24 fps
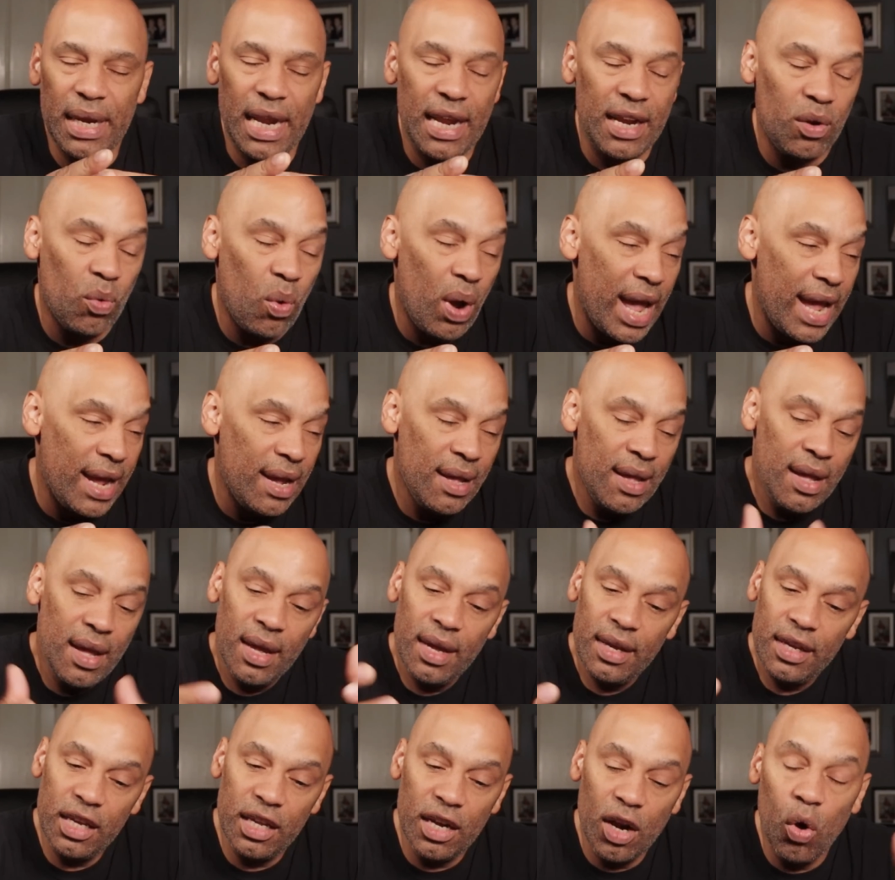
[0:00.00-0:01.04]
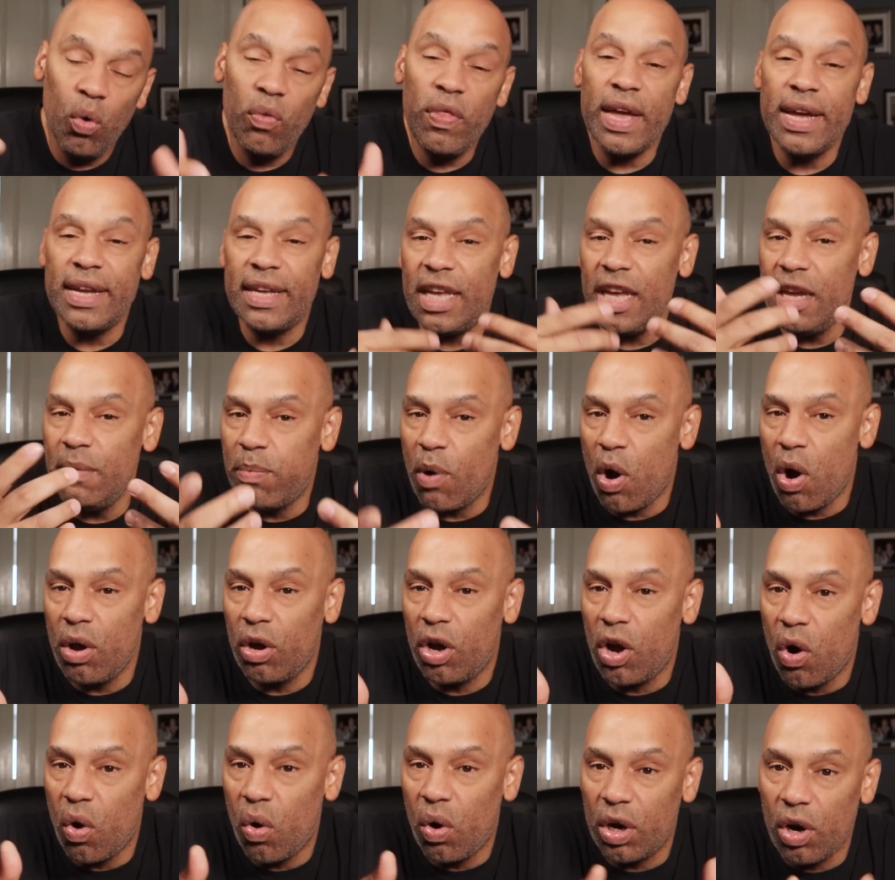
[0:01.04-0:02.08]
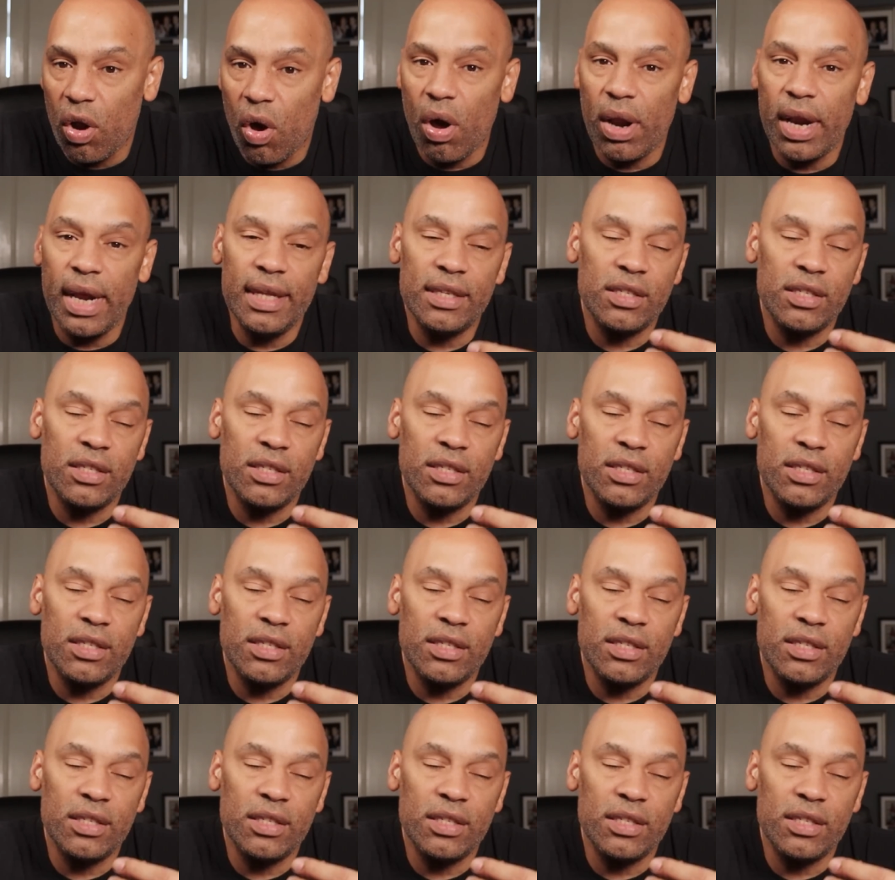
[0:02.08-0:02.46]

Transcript: But anyway, you know, they keep on going on.